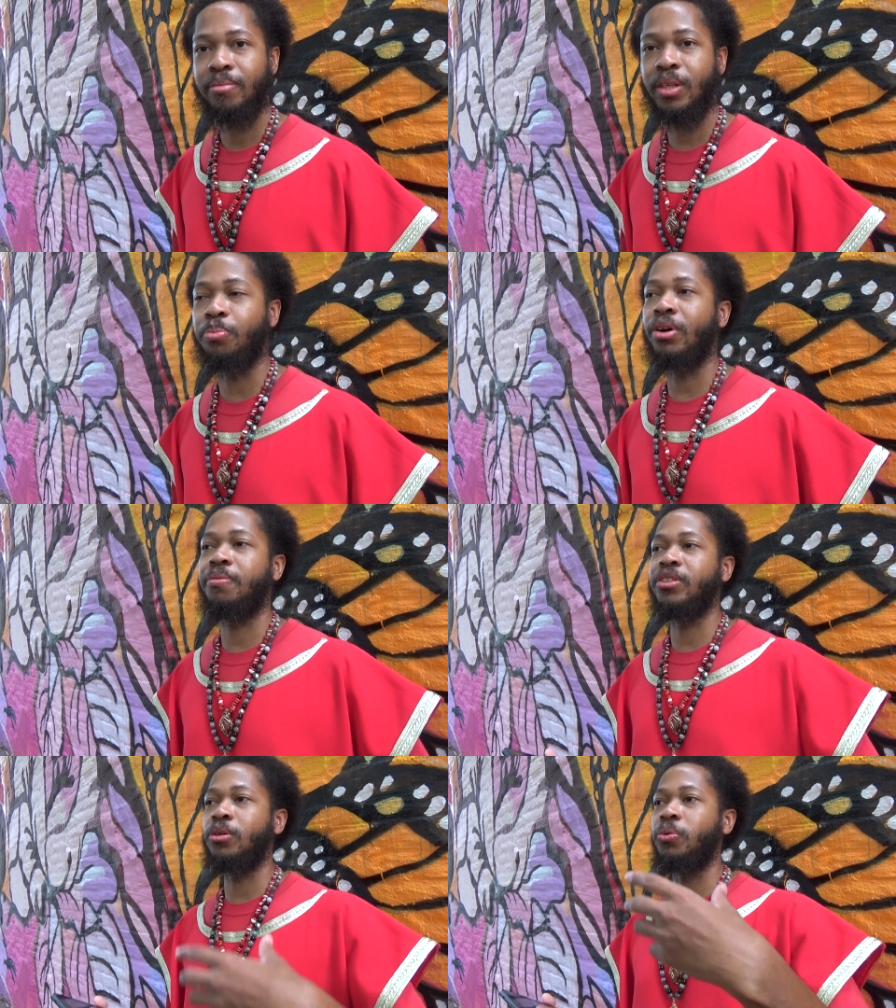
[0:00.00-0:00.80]
The
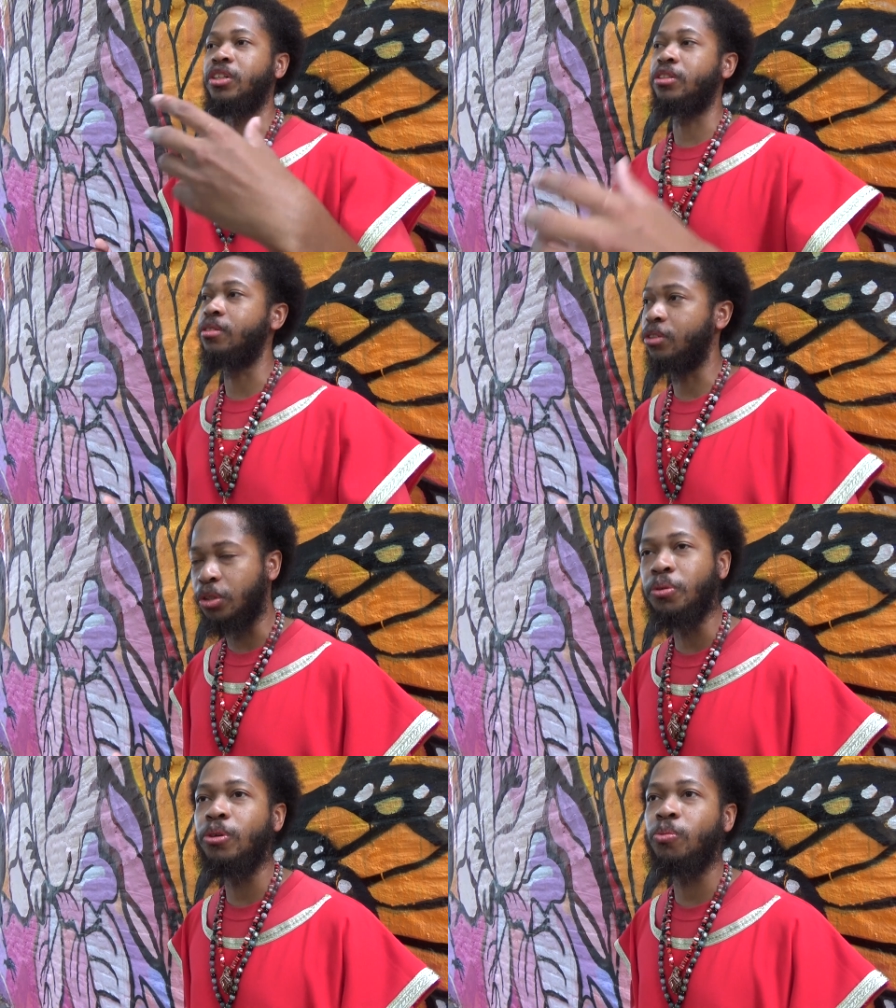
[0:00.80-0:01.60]
prophets of what?
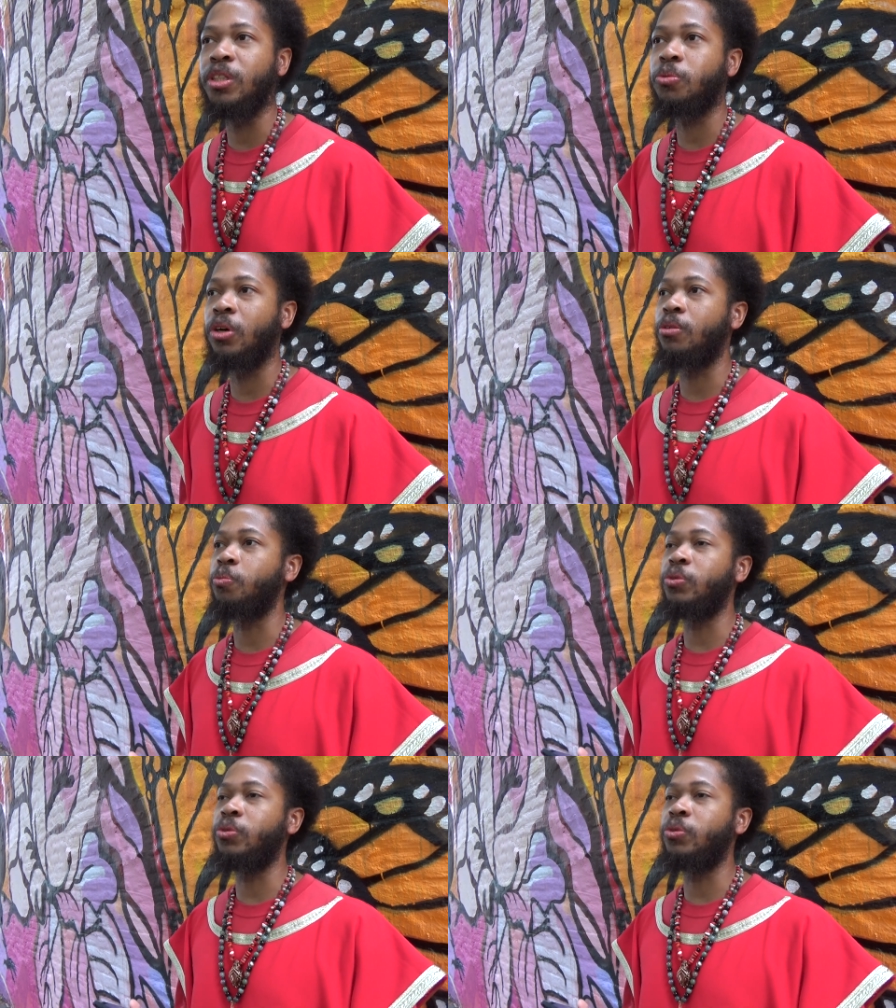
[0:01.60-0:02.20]
Doom, which what?